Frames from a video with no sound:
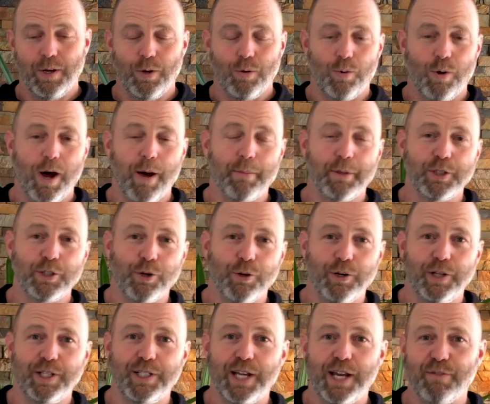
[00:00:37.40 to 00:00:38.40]
Well, I'm
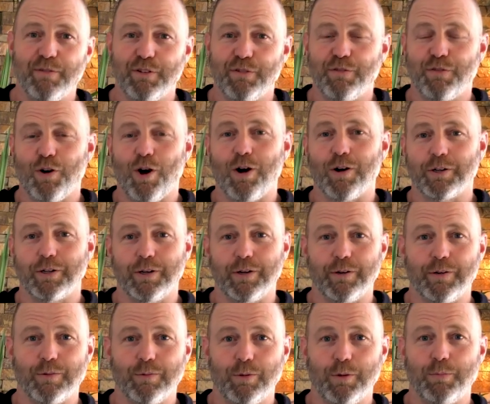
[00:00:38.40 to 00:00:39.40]
Attorney David
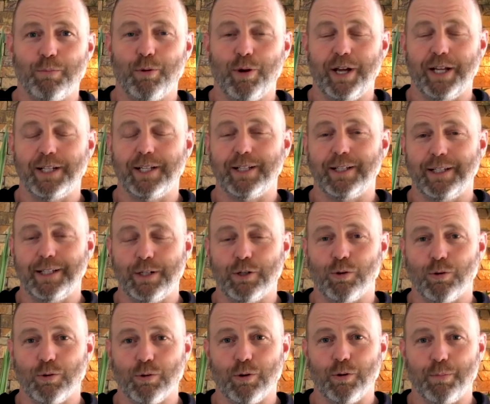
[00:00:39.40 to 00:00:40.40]
Faulkner with Brandon
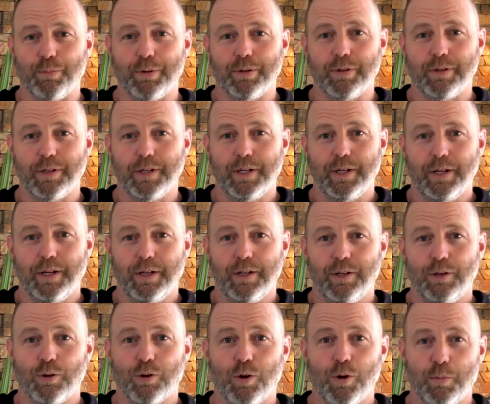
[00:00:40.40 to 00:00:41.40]
Legal Group,
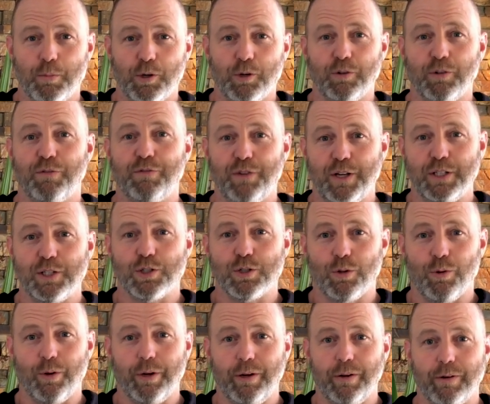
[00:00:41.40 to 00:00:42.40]
a criminal
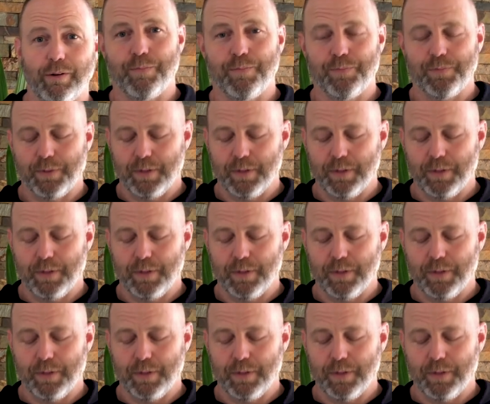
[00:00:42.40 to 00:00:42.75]
defense lawyer.